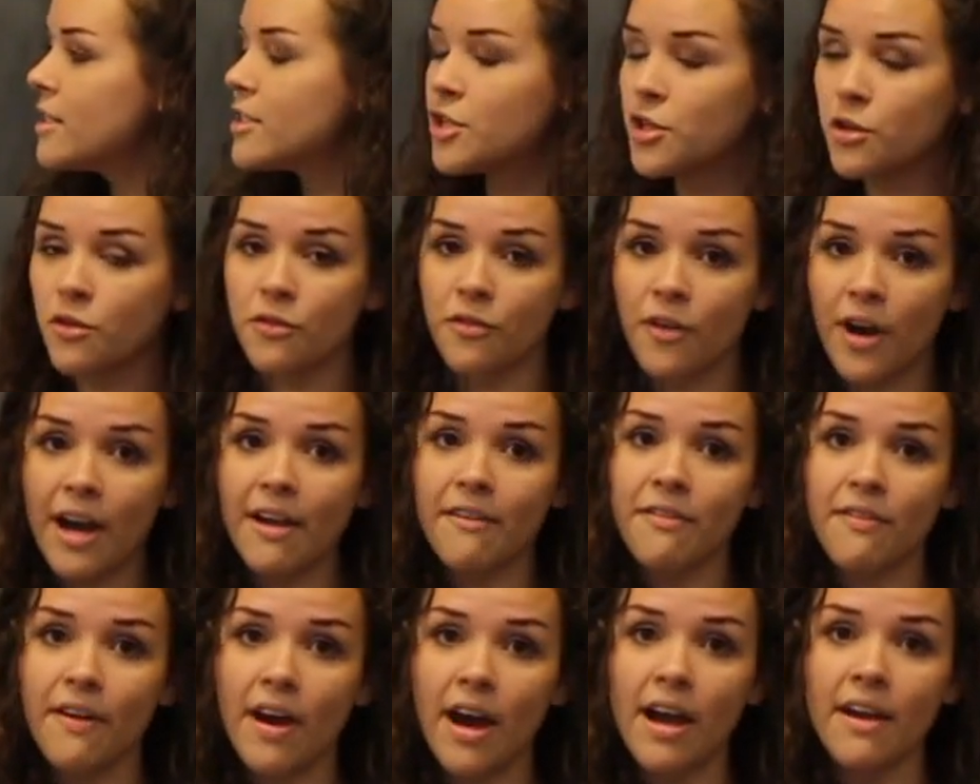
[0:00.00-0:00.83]

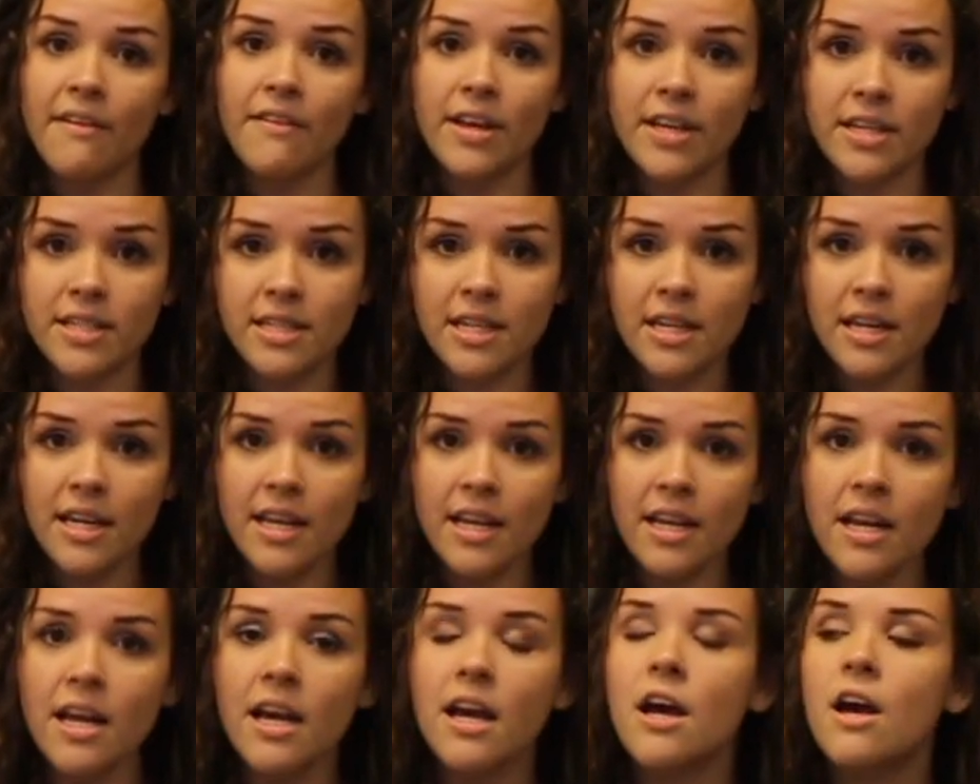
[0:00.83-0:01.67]
255
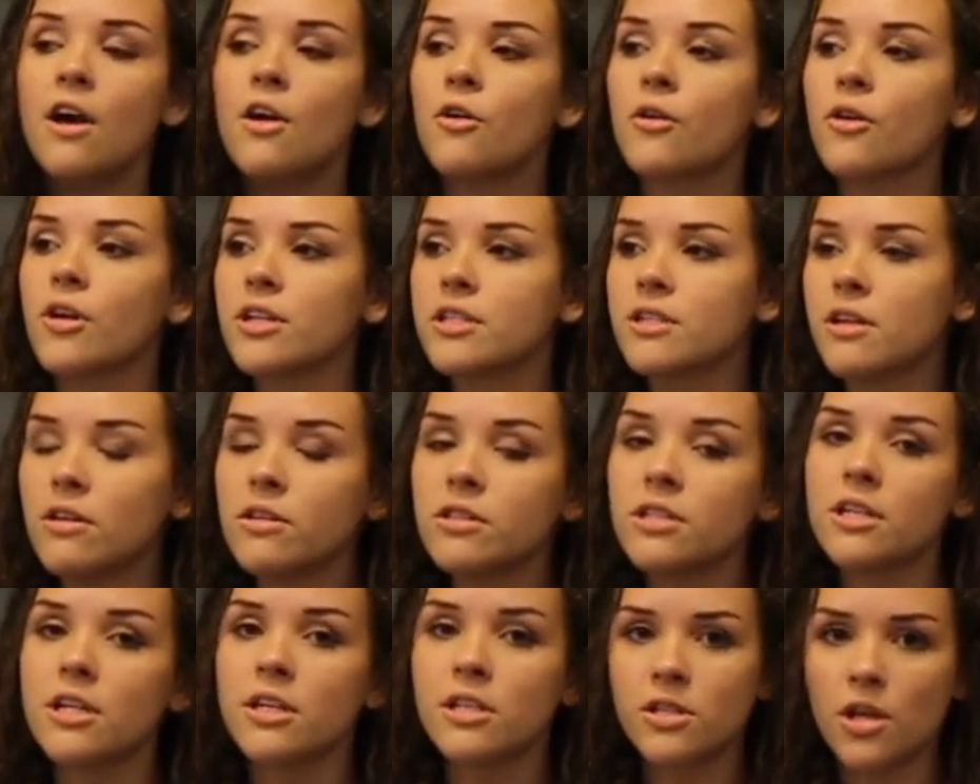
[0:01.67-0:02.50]
histidine
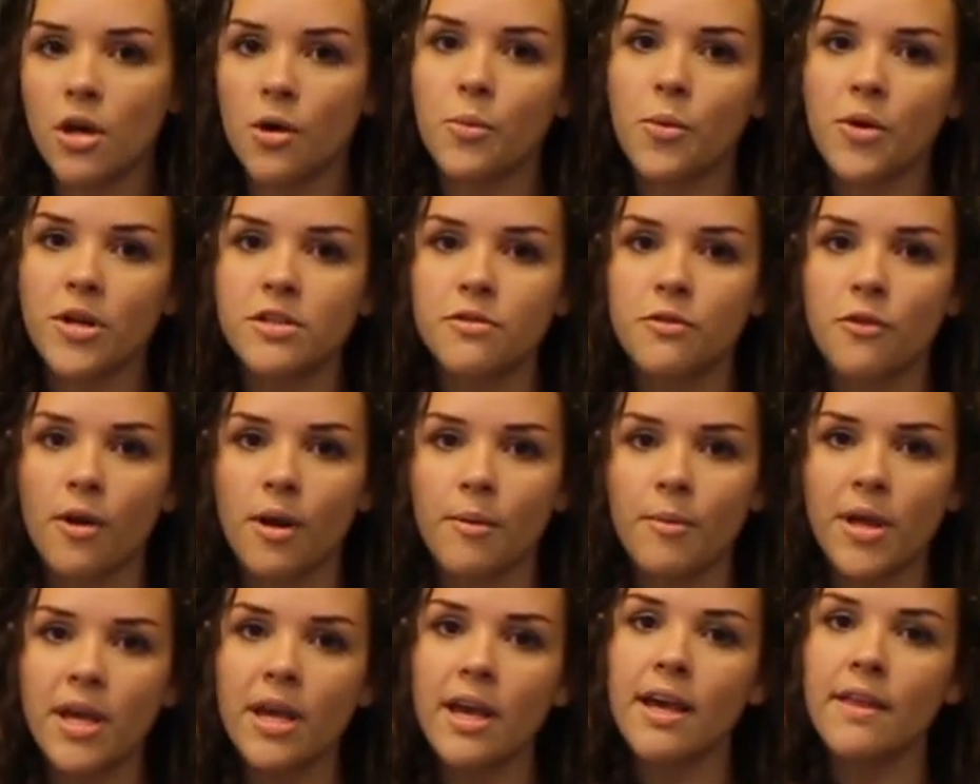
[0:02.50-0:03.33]
results in a salt bridge
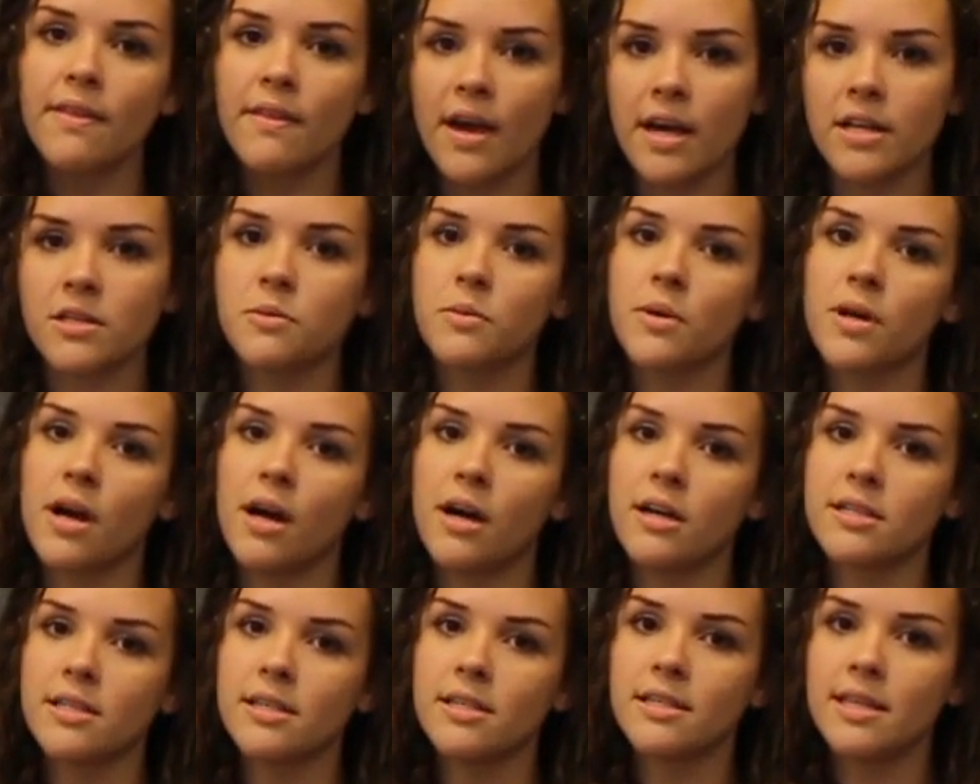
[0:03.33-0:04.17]
forming, and that's what
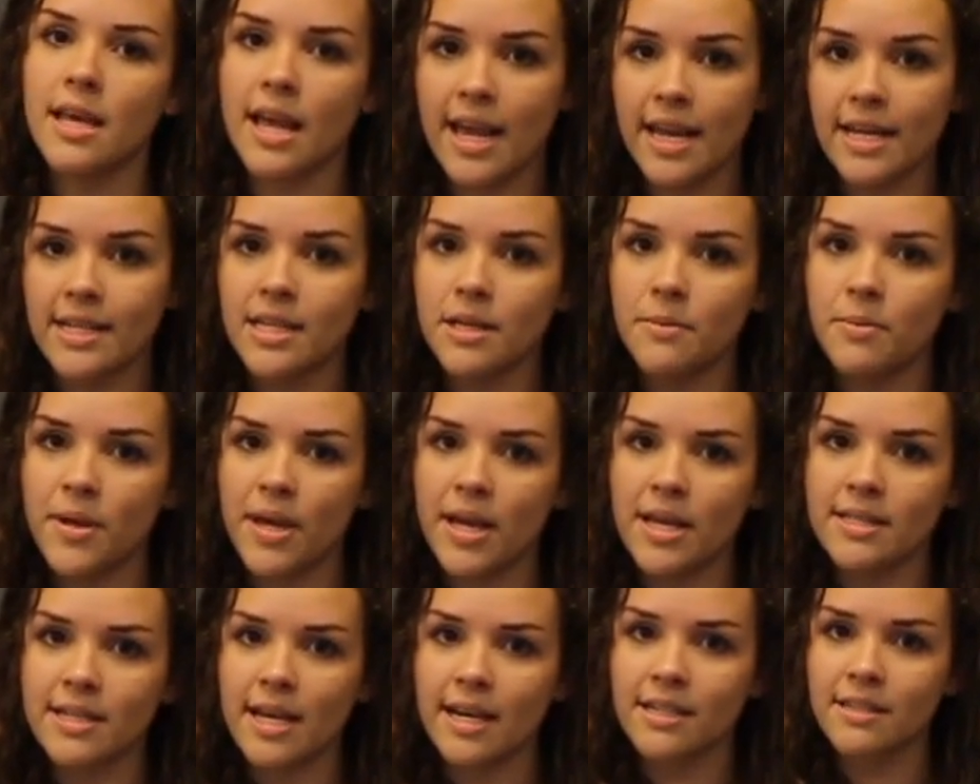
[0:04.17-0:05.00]
causes the
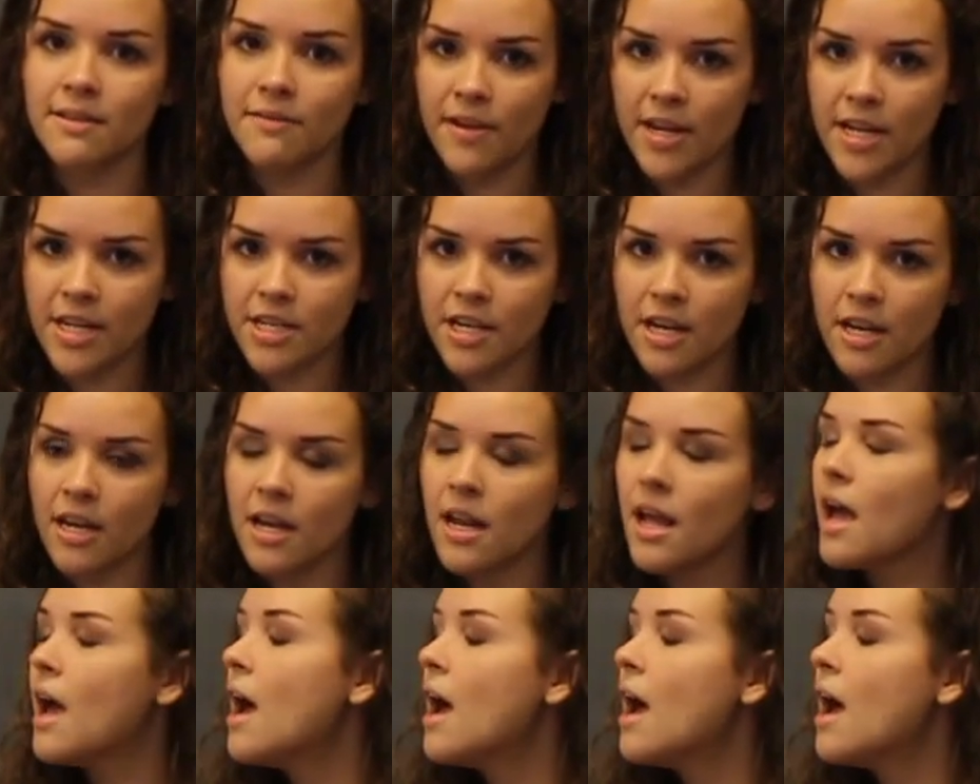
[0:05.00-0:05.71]
ATPase activation.